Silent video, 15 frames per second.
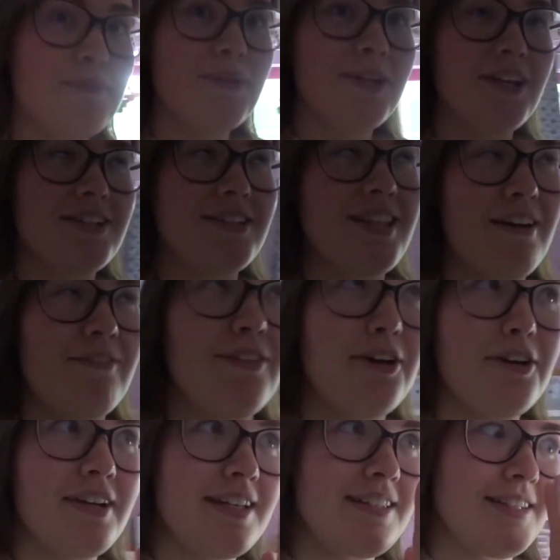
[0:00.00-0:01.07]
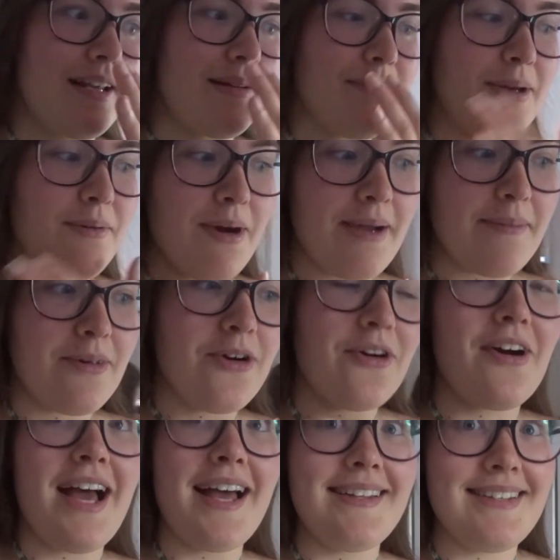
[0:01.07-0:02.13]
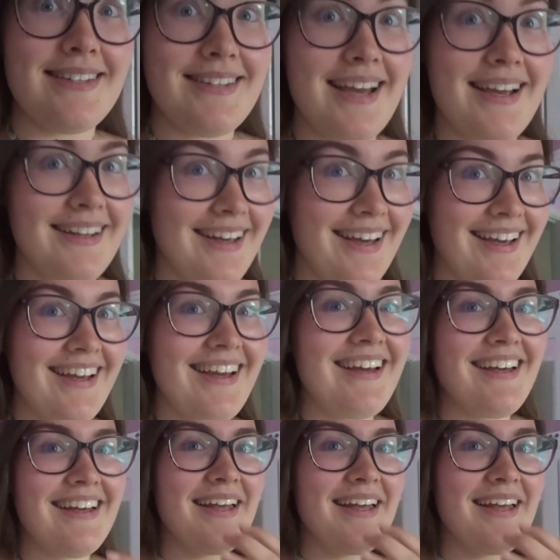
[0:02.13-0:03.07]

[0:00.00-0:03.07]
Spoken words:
because that vlog is gonna be way more entertaining.